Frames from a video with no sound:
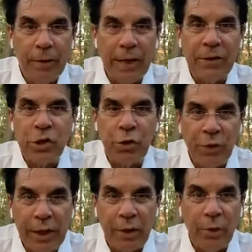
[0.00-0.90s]
Nothing's
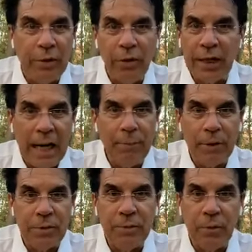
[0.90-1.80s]
greater will ever
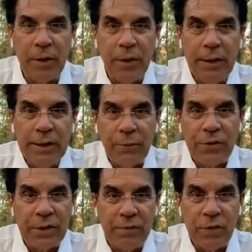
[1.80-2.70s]
accomplish more than
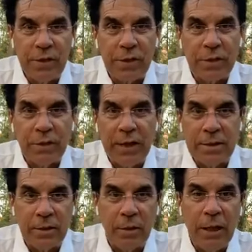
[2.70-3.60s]
receive Jesus
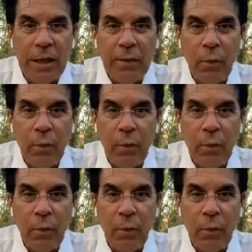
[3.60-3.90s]
Christ, Lord.